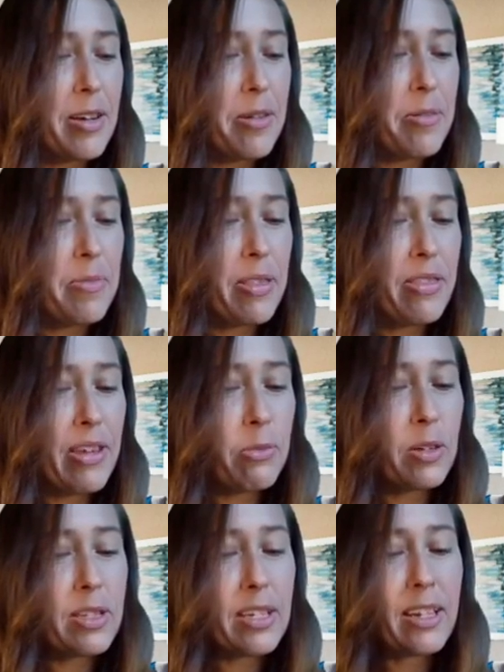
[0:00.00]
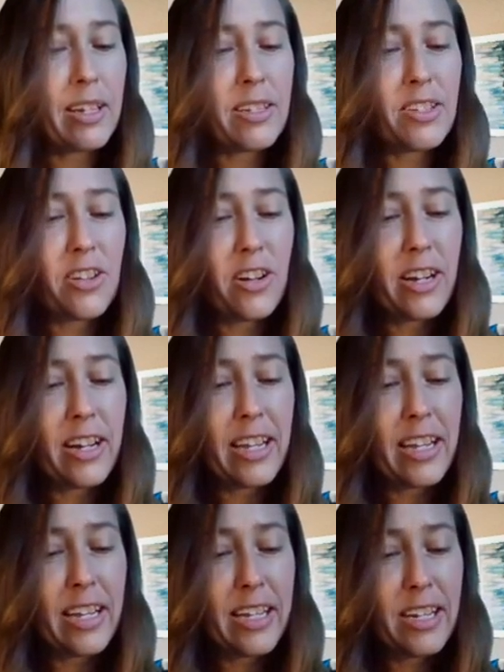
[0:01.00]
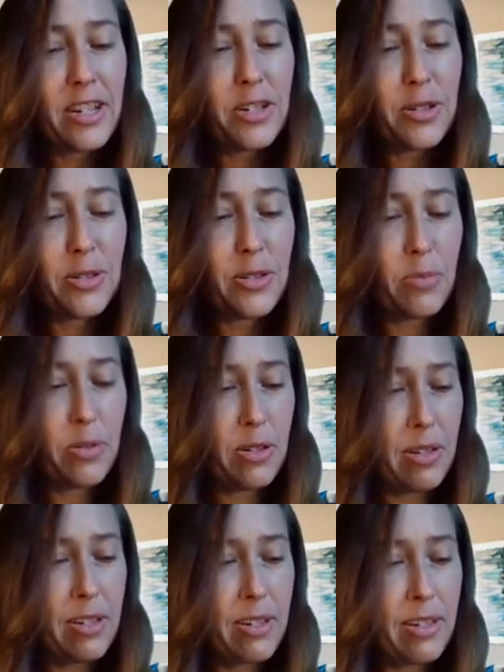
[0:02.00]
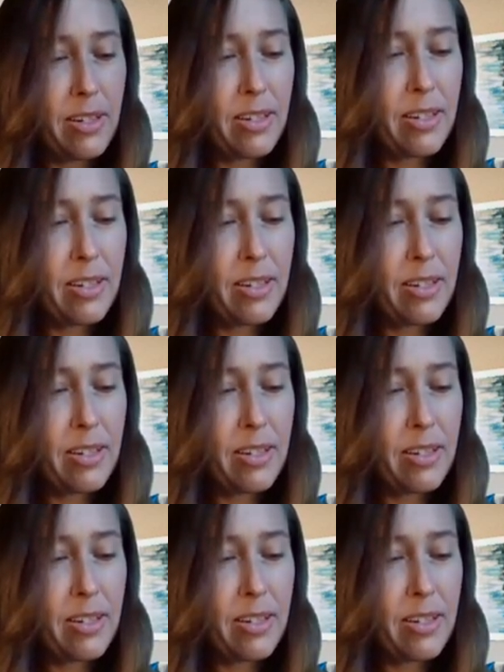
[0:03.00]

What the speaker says: then once I got started into the book,